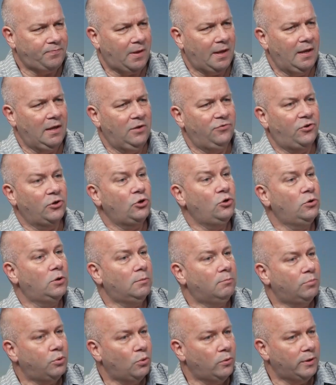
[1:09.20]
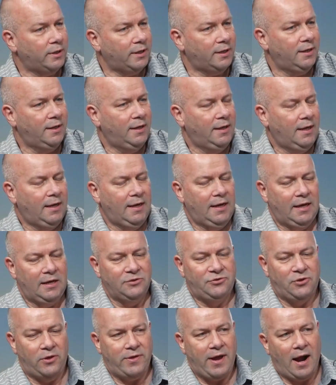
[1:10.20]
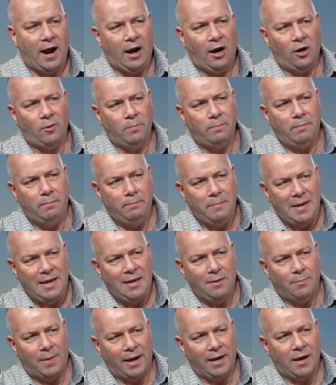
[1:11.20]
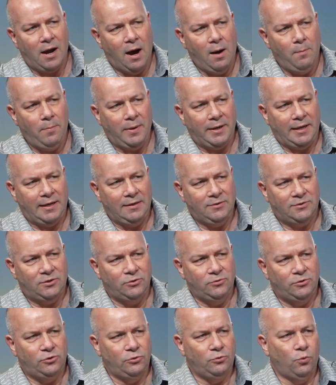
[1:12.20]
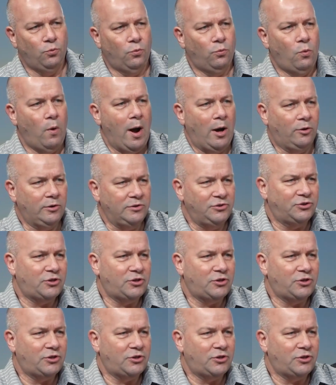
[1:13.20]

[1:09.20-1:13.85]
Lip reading: is a good employee. And so they hired me and my company to do wellness